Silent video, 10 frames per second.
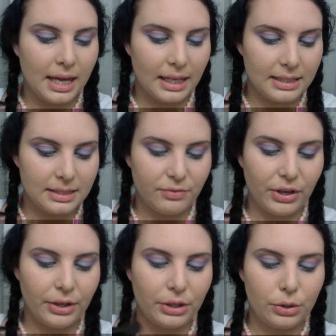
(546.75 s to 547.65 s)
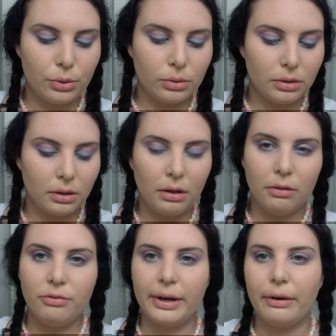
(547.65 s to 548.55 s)
is very
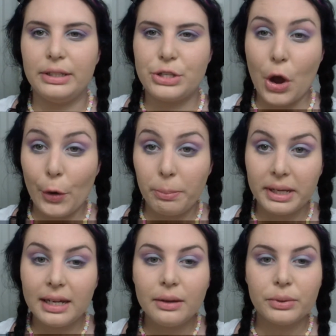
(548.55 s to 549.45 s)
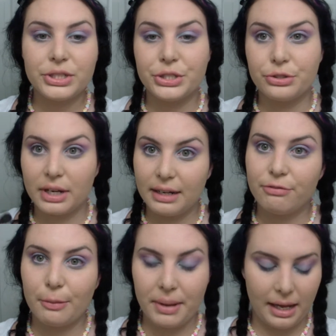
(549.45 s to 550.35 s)
cool, very taupey, which is great
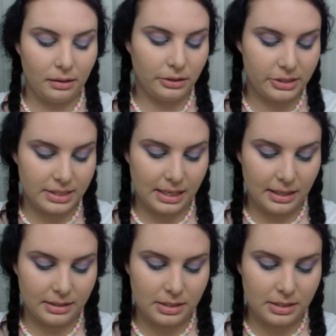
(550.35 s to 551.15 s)
for paler skin.